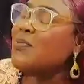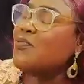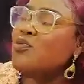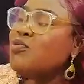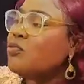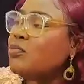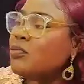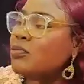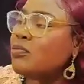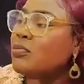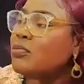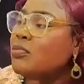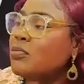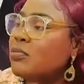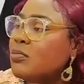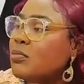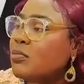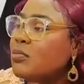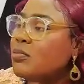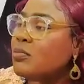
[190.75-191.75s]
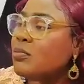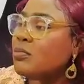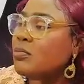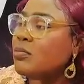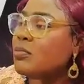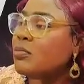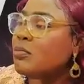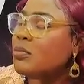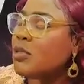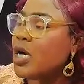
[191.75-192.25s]
mu. I
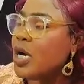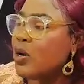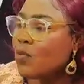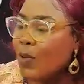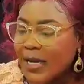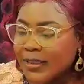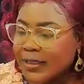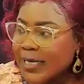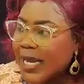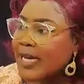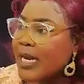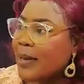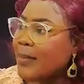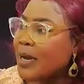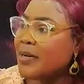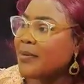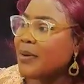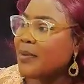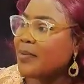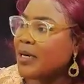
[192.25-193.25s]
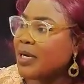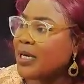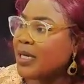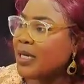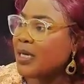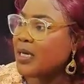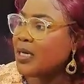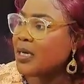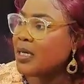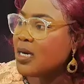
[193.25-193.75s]
say no. What say niyama ni baby?
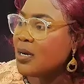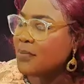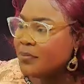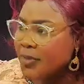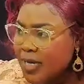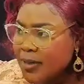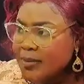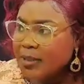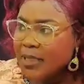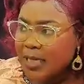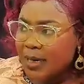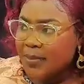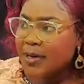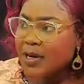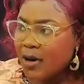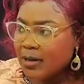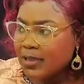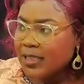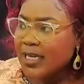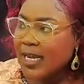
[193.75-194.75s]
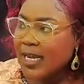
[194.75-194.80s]
Me name is niyama kati